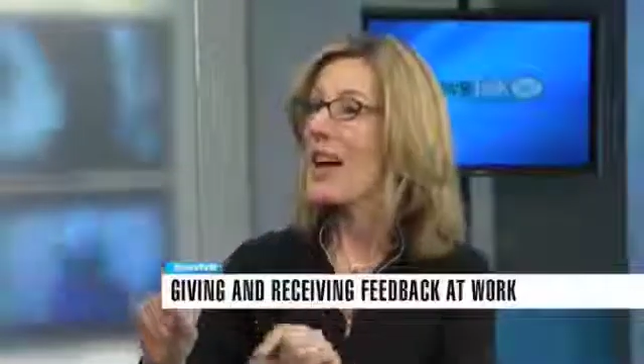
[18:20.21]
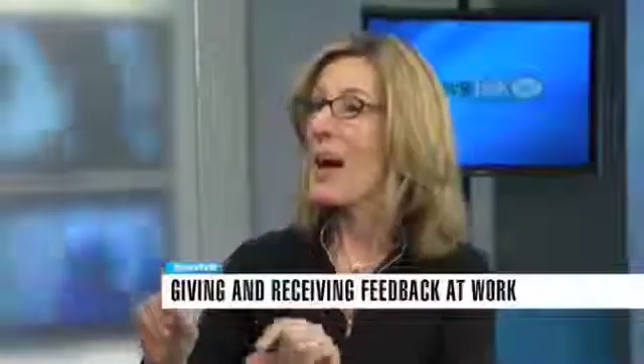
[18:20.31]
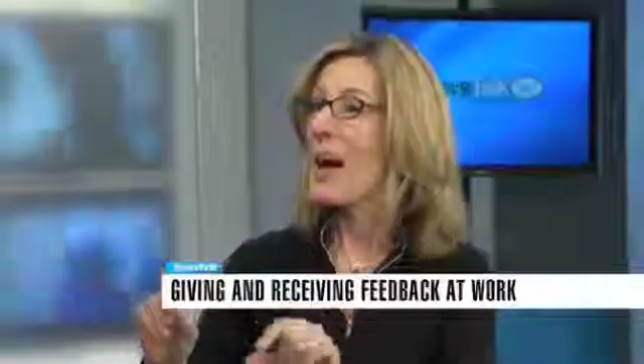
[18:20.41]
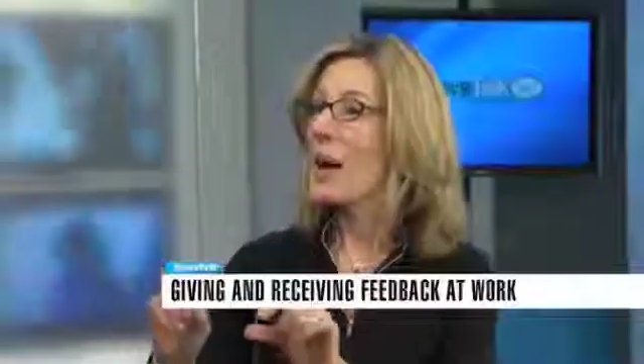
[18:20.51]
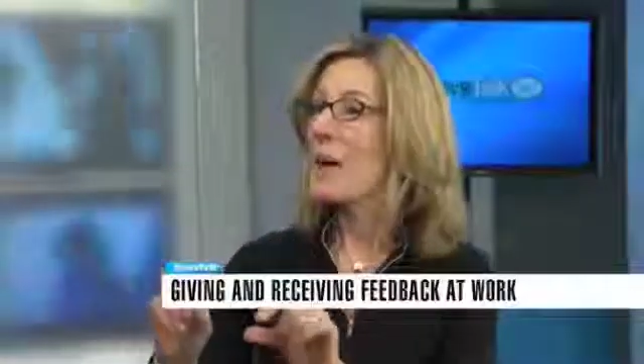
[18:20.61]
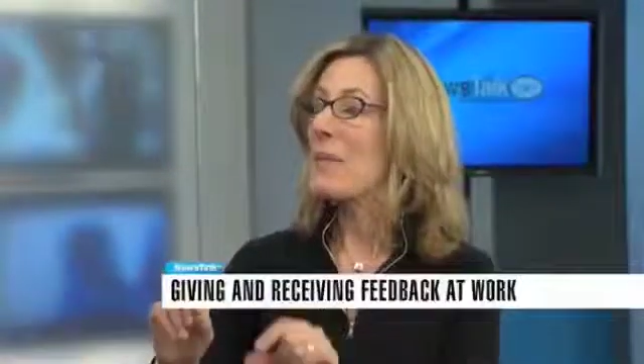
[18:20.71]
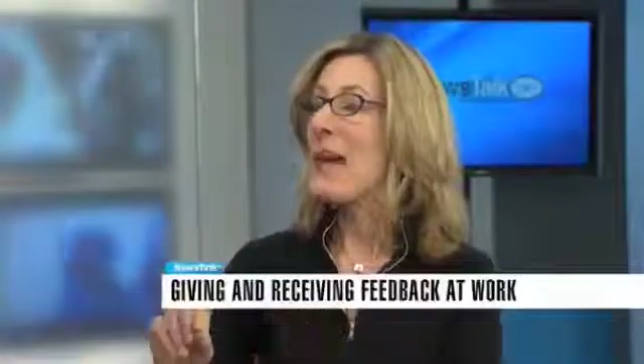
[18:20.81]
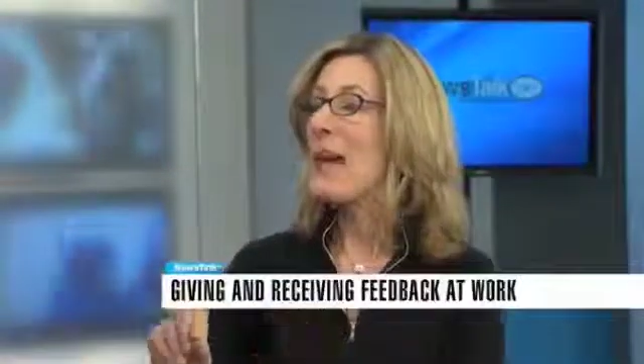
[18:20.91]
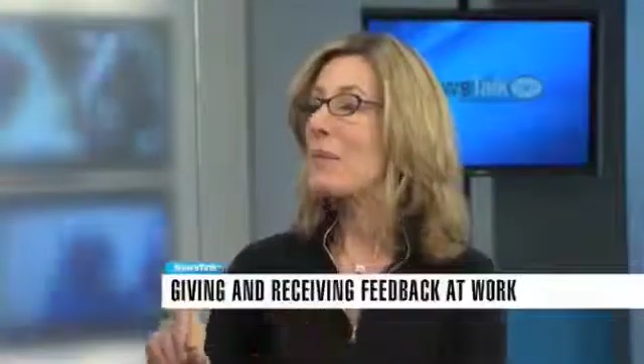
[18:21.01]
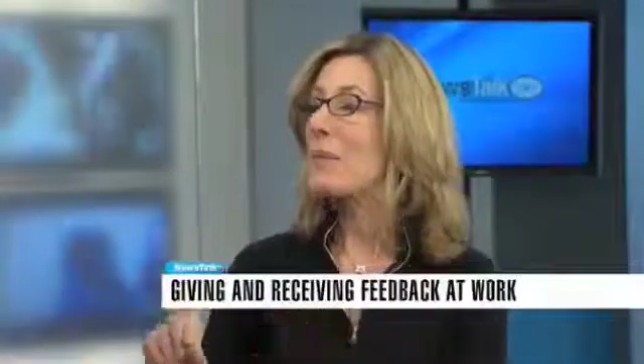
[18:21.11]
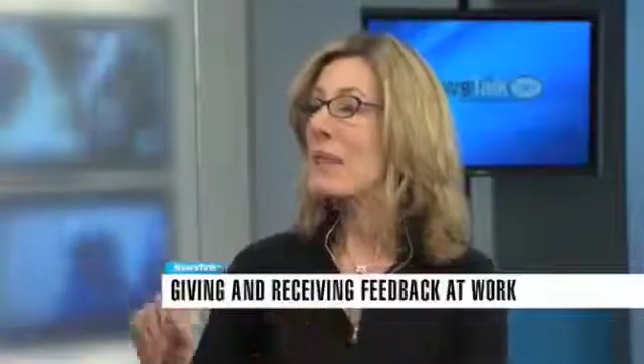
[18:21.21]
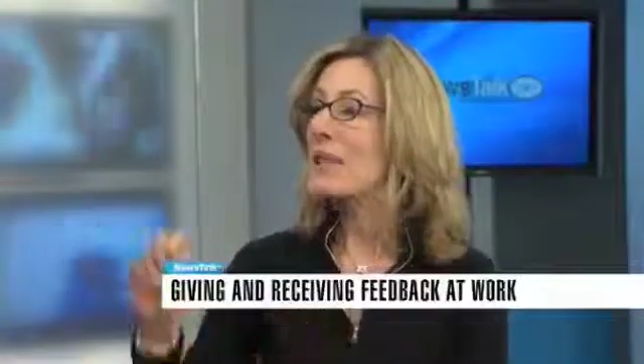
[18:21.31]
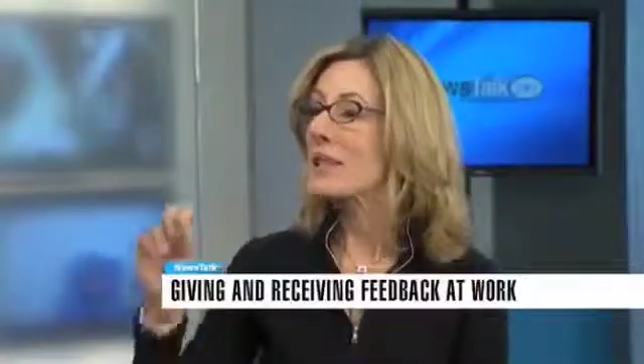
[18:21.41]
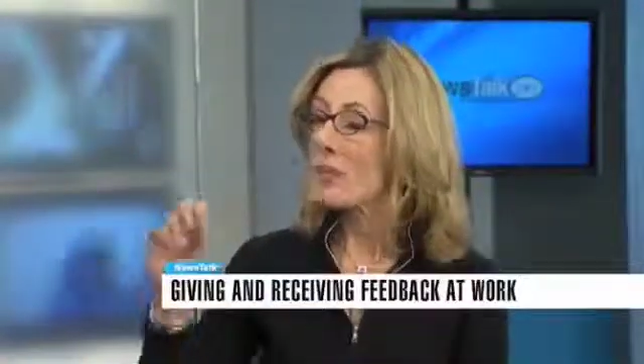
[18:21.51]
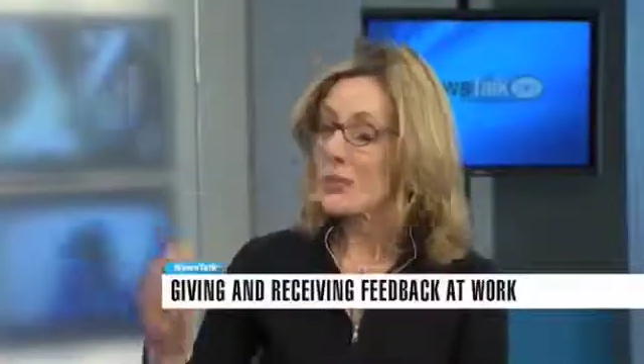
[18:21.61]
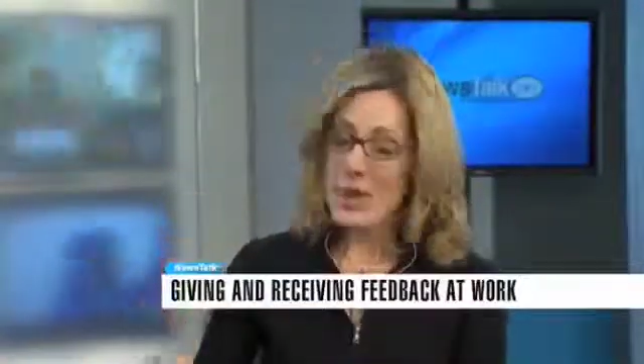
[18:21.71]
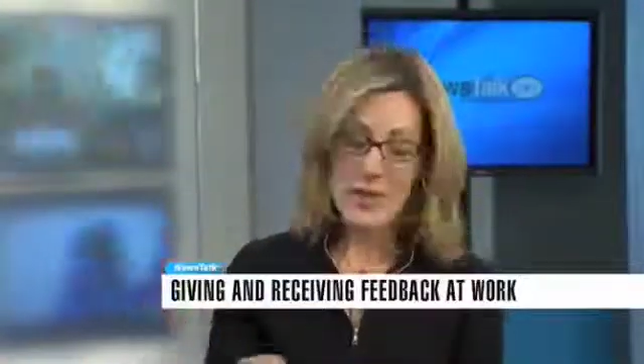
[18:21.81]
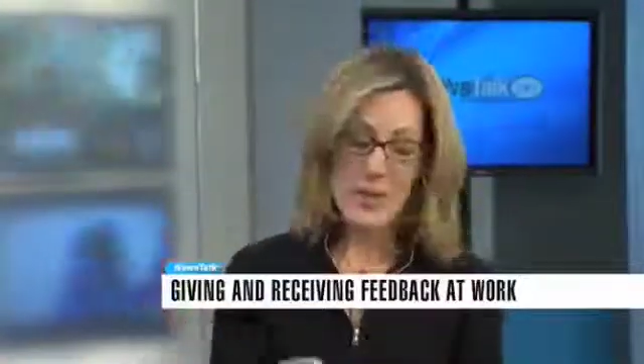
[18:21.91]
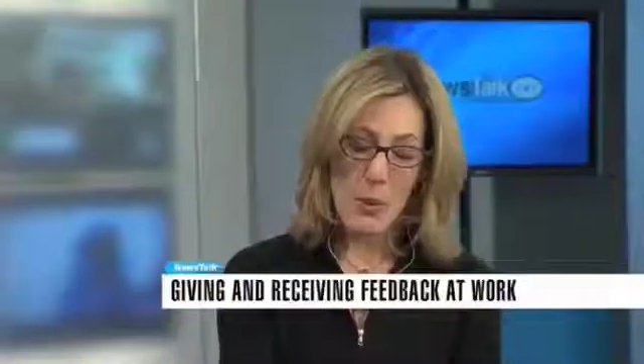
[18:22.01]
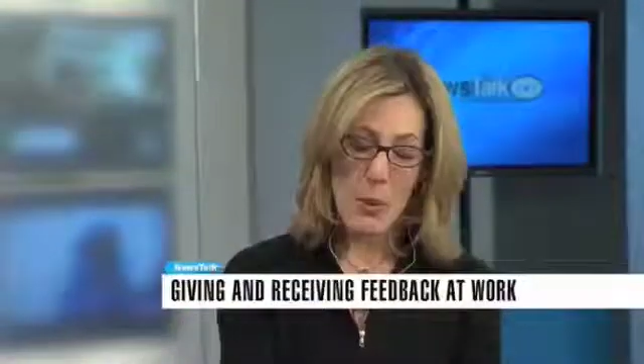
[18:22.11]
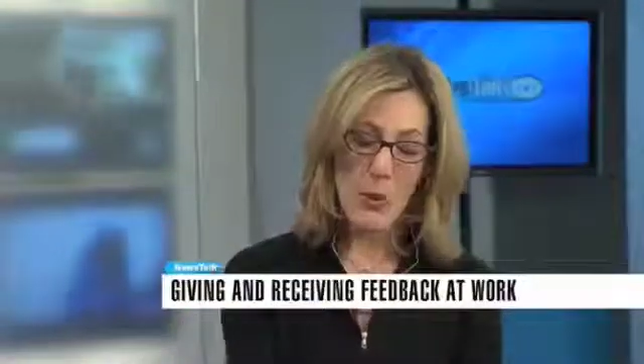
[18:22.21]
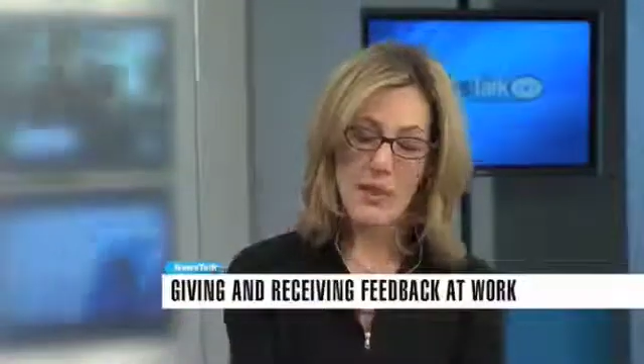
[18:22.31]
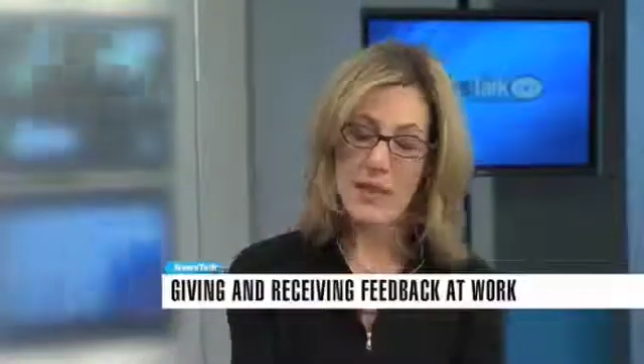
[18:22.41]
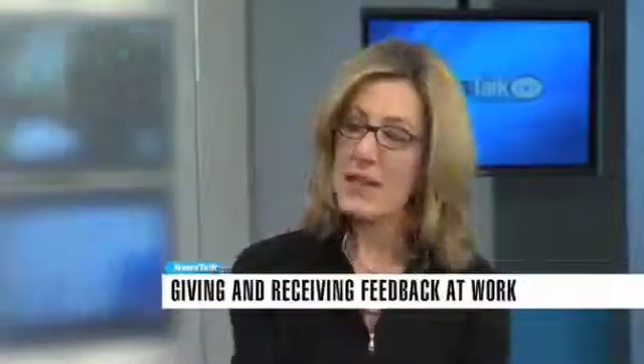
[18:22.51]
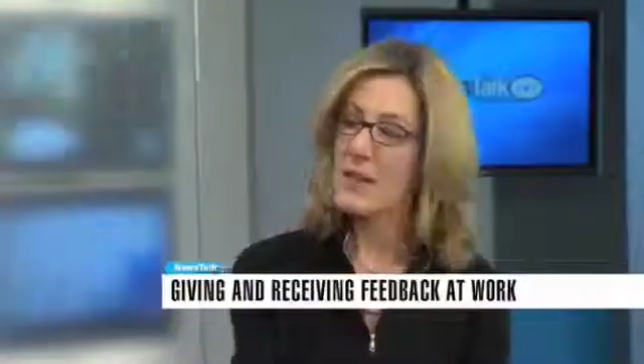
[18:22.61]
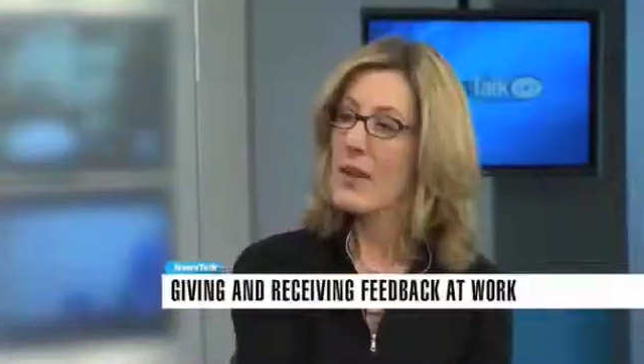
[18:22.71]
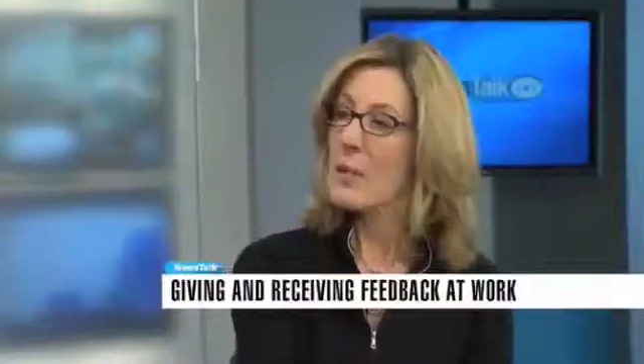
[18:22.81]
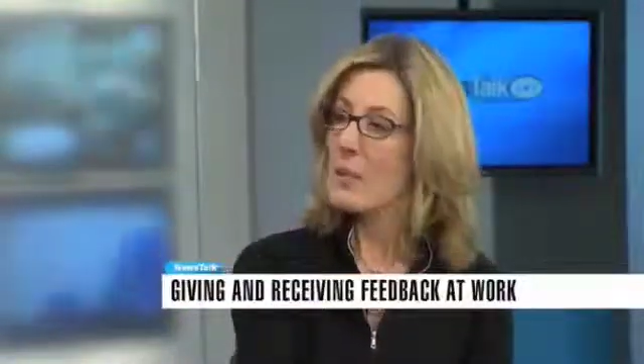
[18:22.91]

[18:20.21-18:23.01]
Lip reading: But it's just as important to give